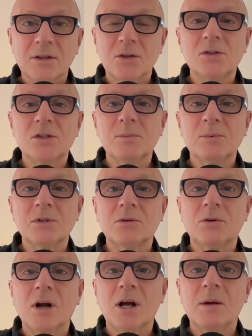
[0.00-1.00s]
Do
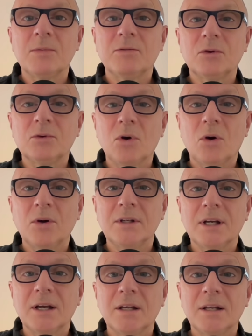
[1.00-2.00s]
subscribe if you're not
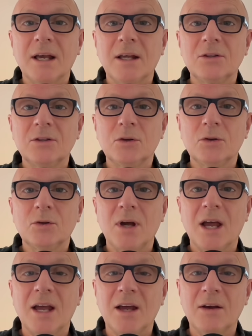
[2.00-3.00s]
yet and you
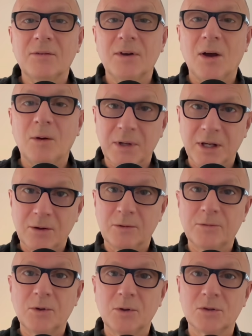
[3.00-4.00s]
have come here
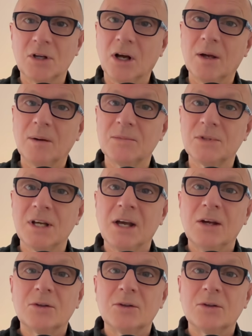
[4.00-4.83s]
a few times.